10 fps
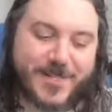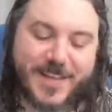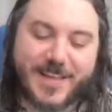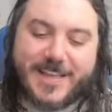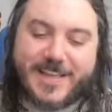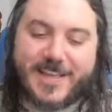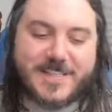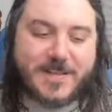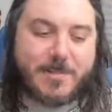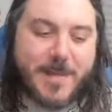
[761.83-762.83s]

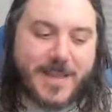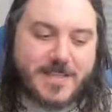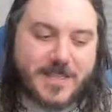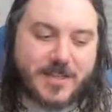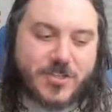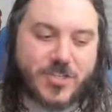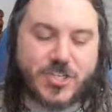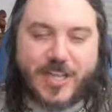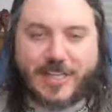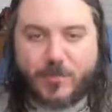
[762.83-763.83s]
It's amazing
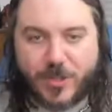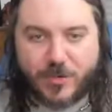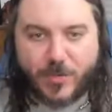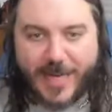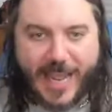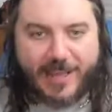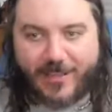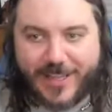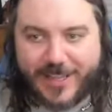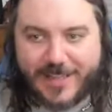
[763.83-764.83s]
just like what the
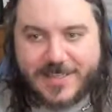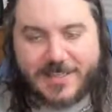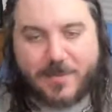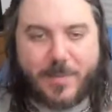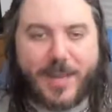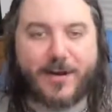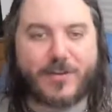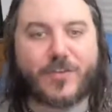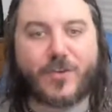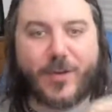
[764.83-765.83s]
reality is
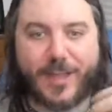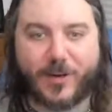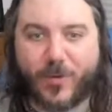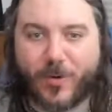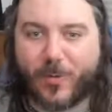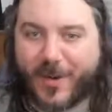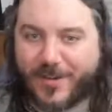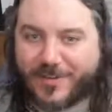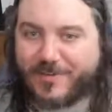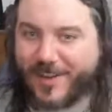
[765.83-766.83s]
compared to like
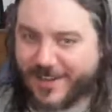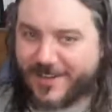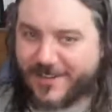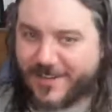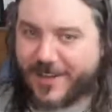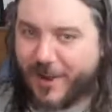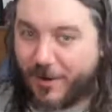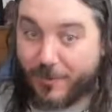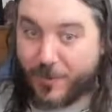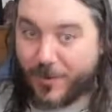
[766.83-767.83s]
Orwell's fantasy
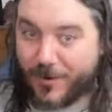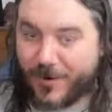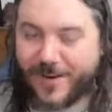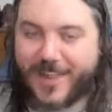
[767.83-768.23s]
of war.